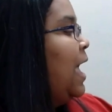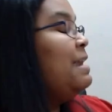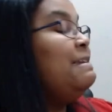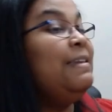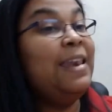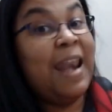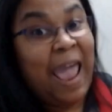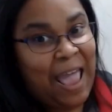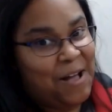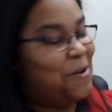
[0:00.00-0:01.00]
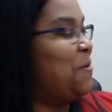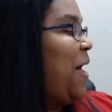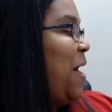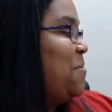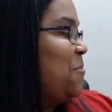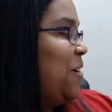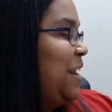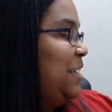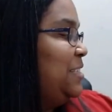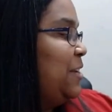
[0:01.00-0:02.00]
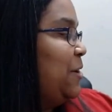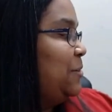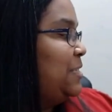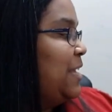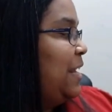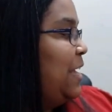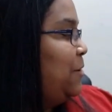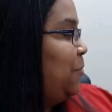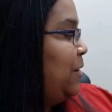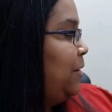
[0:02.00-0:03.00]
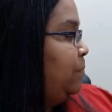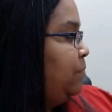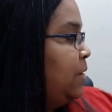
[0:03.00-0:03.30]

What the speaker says: "Now I'm ready to go," said Henry.